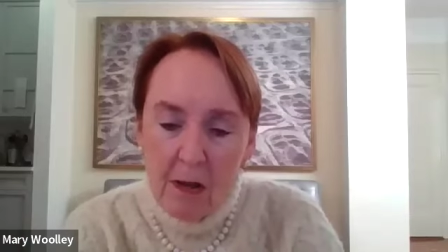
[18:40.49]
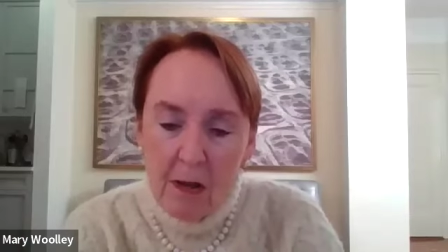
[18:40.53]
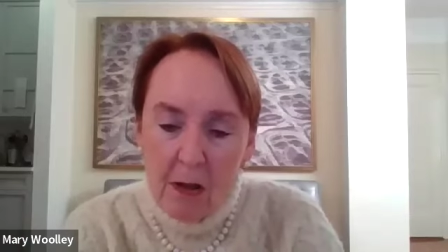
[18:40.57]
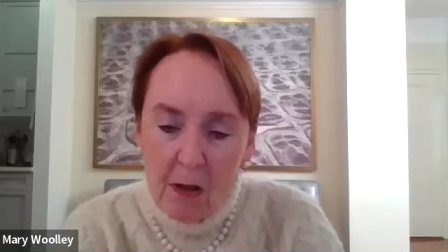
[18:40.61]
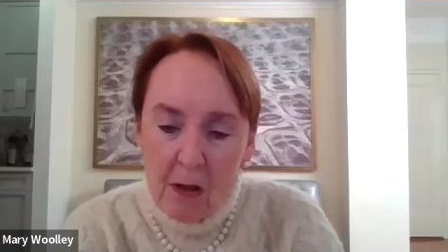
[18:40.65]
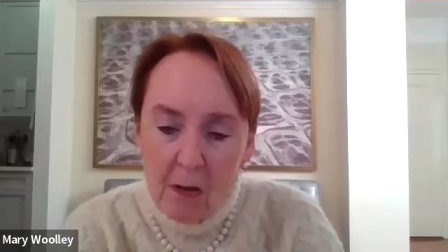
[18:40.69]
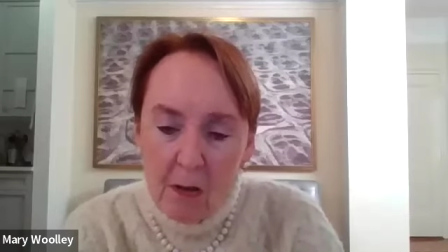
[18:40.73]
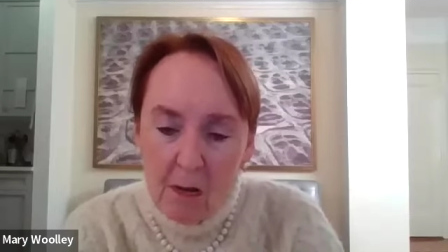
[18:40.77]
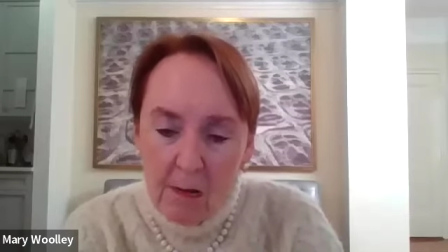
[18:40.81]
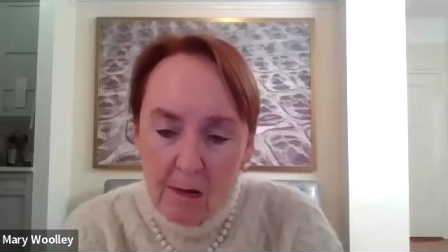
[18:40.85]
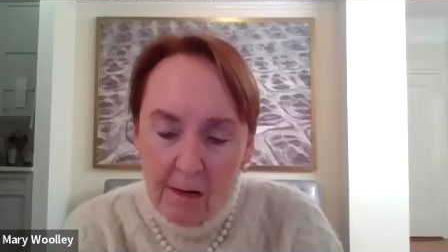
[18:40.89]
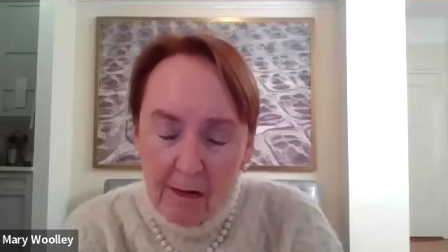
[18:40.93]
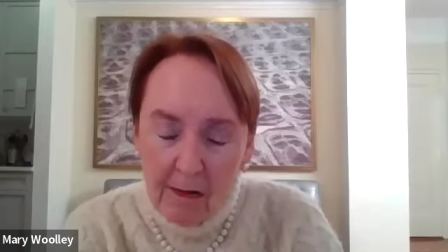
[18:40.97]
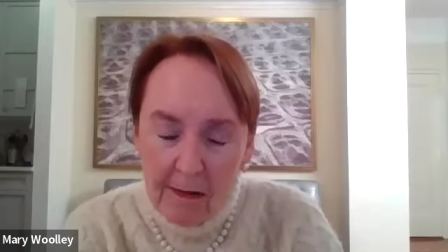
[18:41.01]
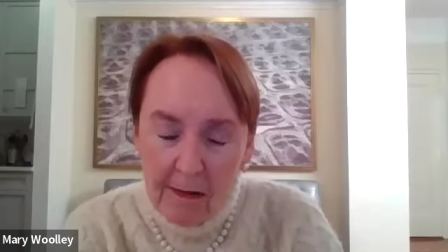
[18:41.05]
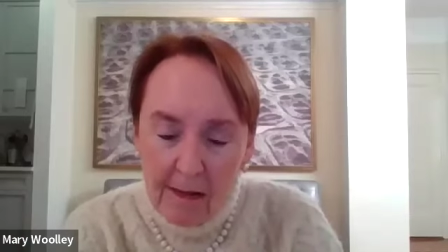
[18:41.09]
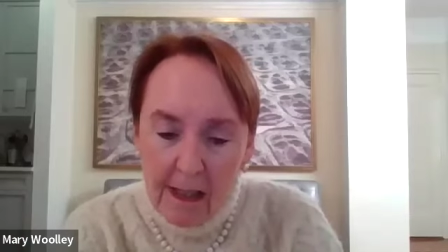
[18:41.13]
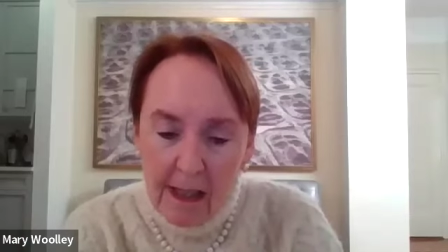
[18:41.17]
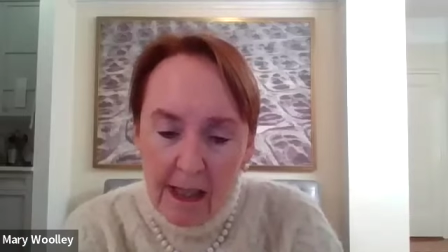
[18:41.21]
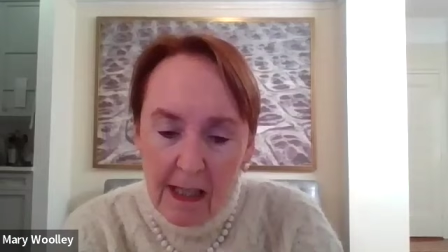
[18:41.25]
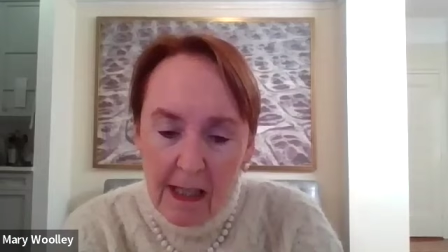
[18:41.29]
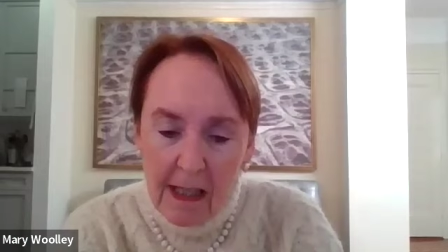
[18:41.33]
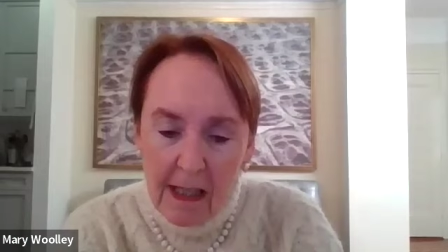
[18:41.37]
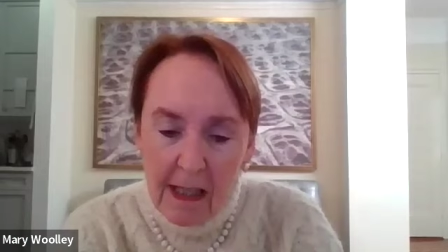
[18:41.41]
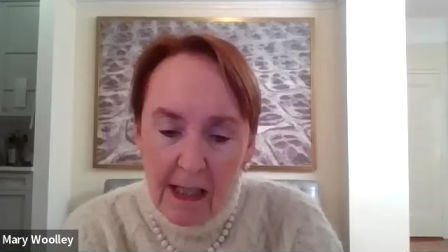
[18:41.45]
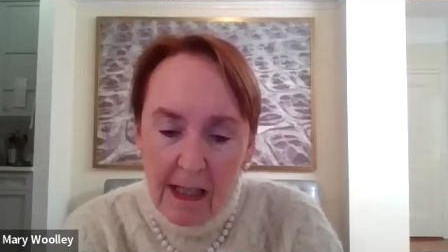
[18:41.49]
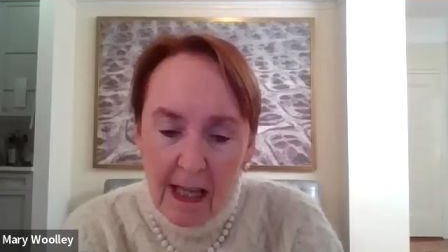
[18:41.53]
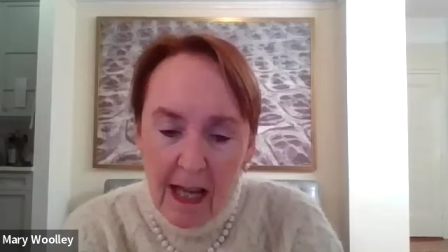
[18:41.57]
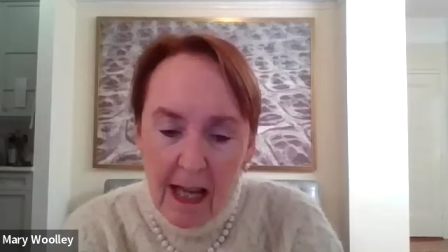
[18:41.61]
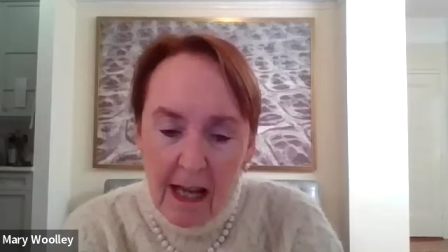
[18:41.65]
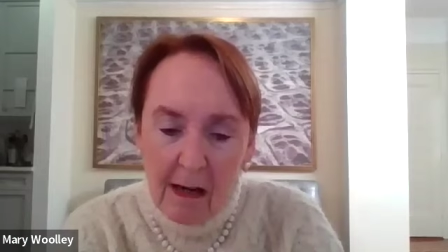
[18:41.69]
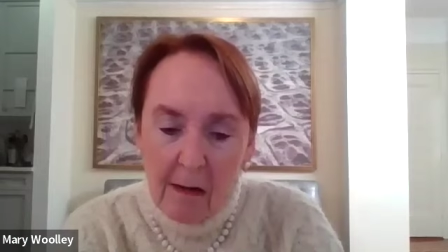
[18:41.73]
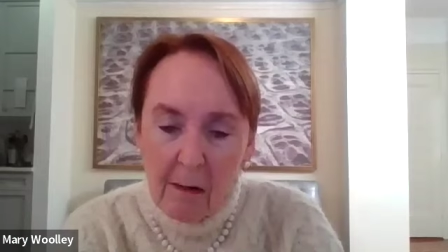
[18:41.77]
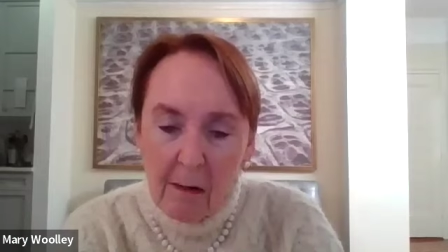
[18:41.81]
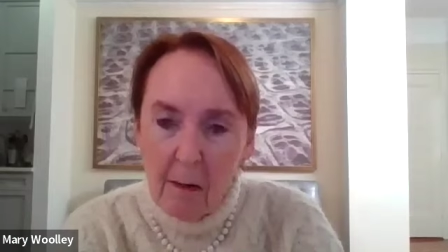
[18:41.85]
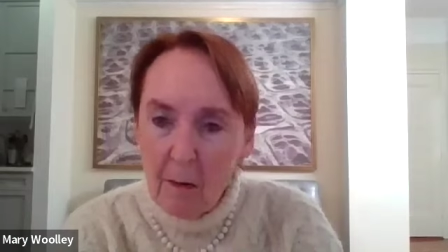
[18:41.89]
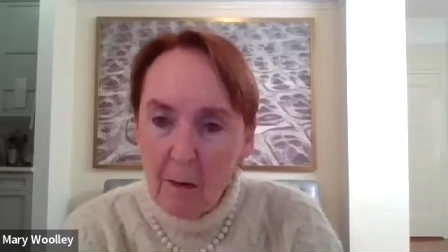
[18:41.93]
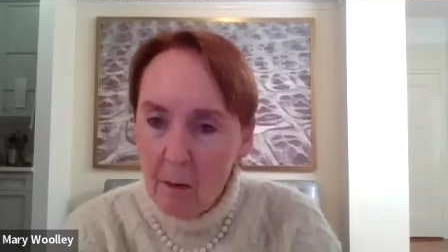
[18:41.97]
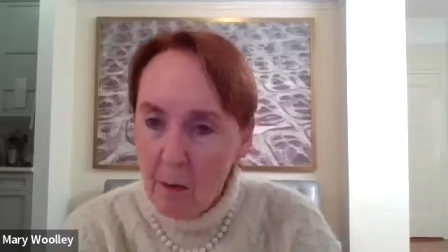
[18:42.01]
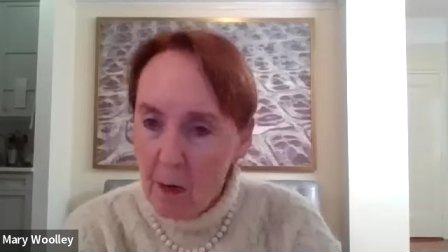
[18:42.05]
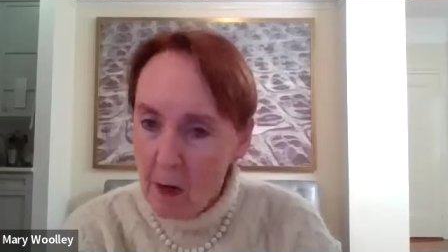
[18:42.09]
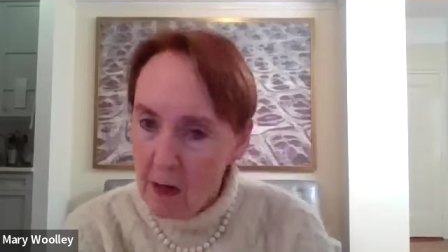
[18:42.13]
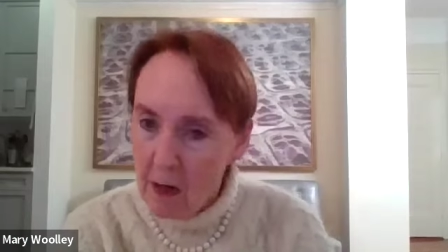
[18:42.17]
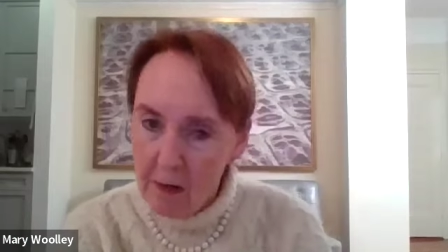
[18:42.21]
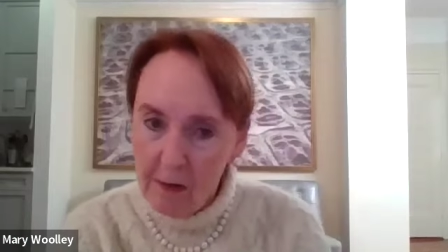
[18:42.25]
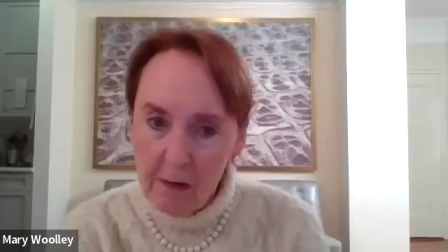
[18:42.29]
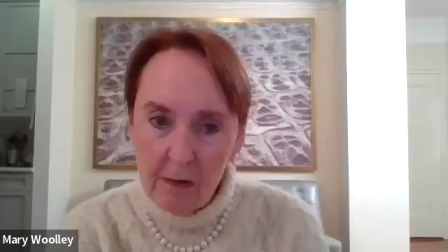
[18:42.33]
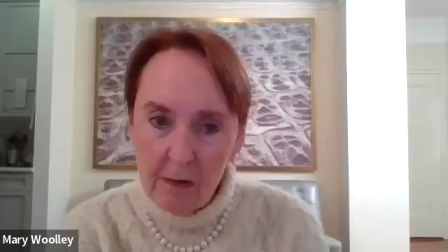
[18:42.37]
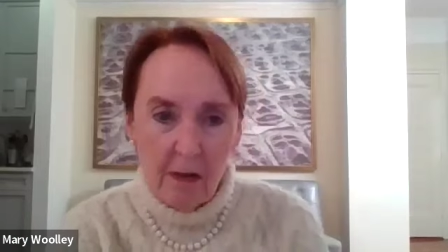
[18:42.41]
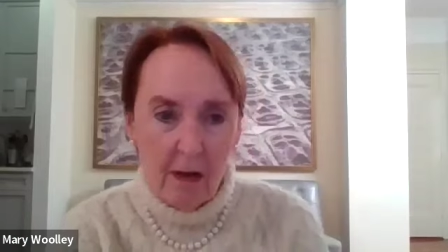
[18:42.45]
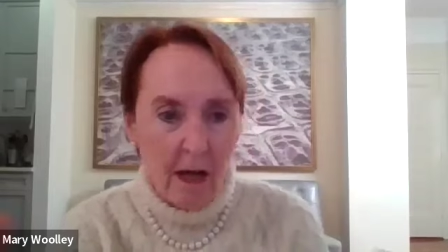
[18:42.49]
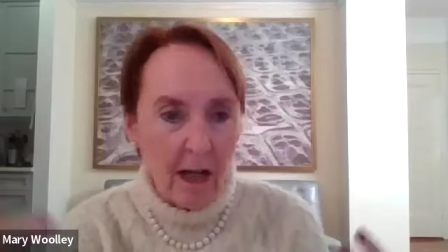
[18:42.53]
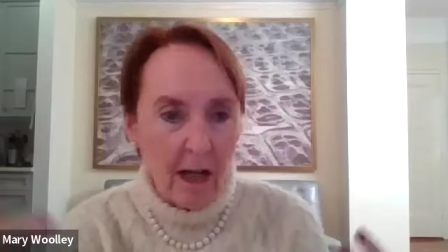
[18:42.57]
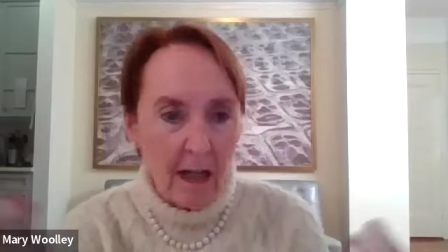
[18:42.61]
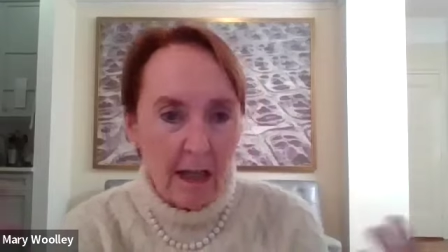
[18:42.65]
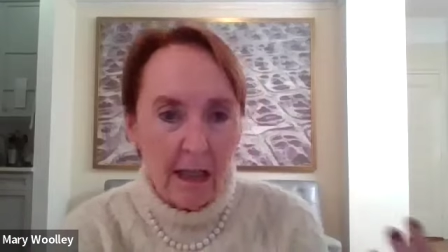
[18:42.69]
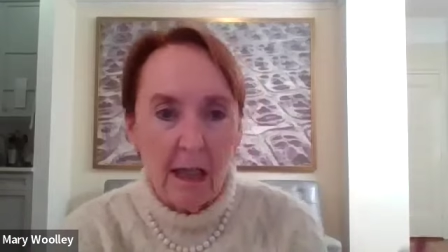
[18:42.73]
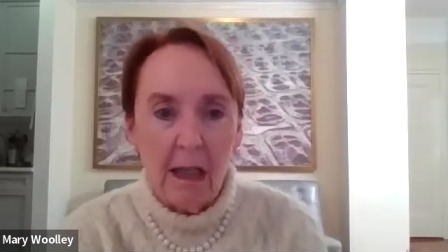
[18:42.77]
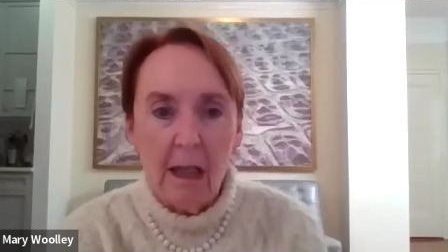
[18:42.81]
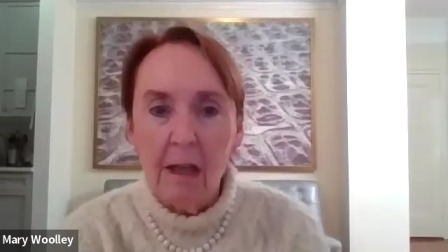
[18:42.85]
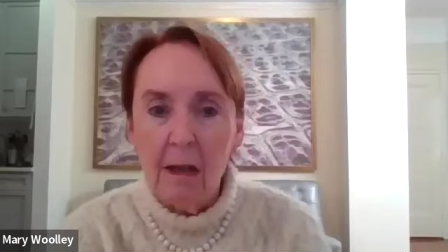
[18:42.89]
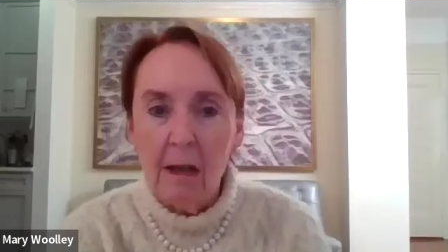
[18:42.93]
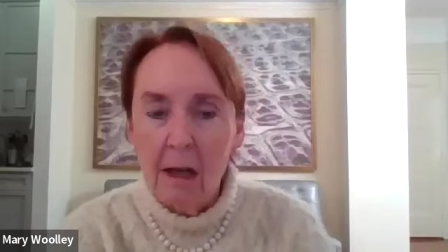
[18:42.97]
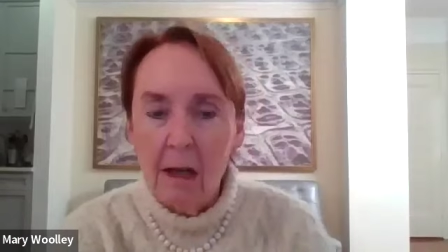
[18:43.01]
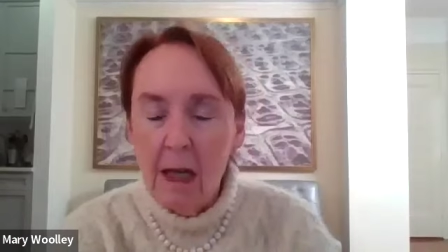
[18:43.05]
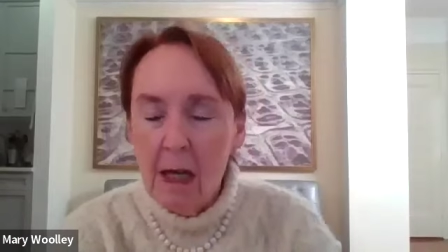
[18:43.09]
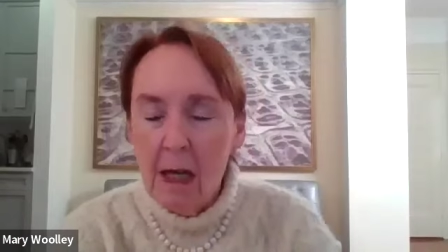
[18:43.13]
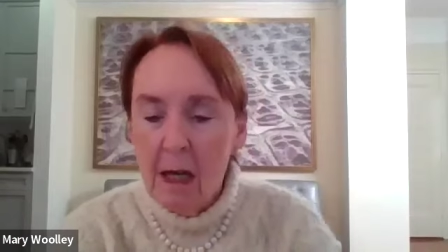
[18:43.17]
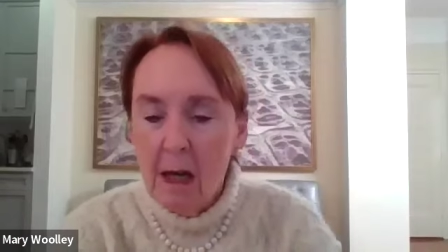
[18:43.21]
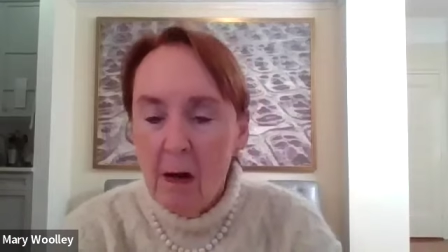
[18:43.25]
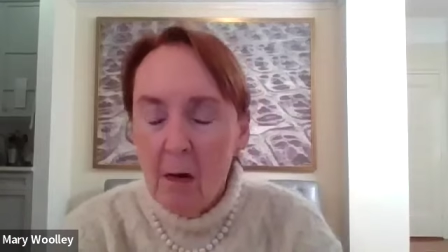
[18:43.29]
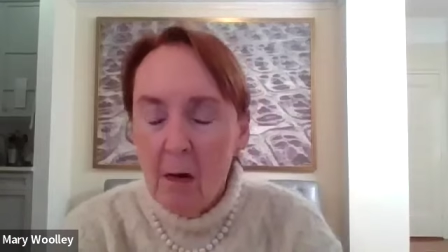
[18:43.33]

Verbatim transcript: do you see, and what are you talking